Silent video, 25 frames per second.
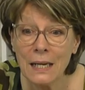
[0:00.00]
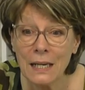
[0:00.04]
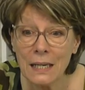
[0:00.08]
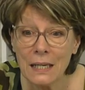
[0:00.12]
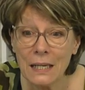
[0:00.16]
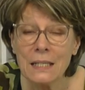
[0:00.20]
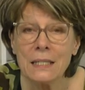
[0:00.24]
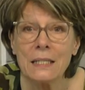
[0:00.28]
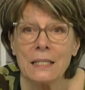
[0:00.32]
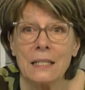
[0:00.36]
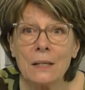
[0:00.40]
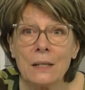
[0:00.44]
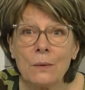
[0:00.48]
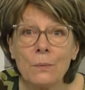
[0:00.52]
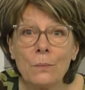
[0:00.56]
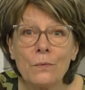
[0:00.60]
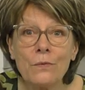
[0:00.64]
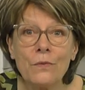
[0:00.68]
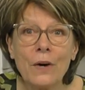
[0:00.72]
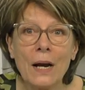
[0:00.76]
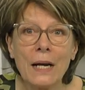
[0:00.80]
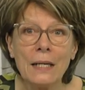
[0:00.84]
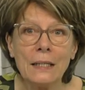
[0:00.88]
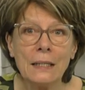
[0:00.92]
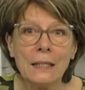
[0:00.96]
Is it
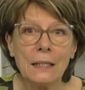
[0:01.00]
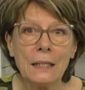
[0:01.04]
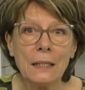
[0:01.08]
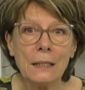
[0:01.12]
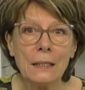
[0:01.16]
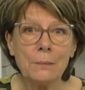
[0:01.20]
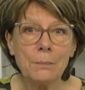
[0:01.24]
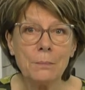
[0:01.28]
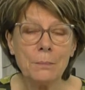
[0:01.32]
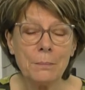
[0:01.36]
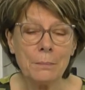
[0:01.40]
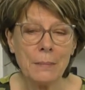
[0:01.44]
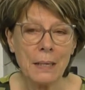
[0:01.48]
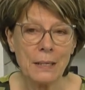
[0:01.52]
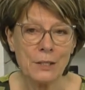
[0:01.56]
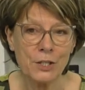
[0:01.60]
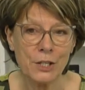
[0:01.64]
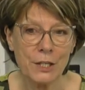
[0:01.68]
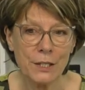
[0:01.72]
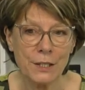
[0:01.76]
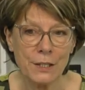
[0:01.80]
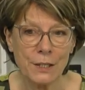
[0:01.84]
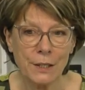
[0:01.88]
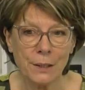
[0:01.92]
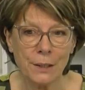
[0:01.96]
raining in
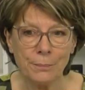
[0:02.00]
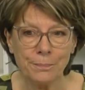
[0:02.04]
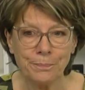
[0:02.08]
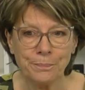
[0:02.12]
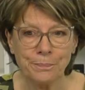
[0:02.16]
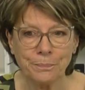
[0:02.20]
Manchester?